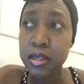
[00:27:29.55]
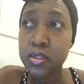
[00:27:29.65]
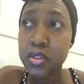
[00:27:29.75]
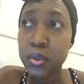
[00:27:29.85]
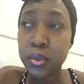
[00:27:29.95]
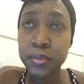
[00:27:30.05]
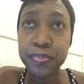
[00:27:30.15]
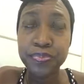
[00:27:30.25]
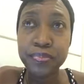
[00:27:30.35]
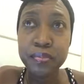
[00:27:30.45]

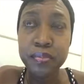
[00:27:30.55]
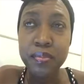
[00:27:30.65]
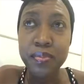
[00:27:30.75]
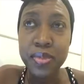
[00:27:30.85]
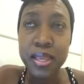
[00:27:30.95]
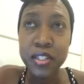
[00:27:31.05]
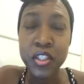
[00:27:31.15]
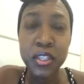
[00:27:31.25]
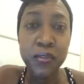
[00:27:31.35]
So she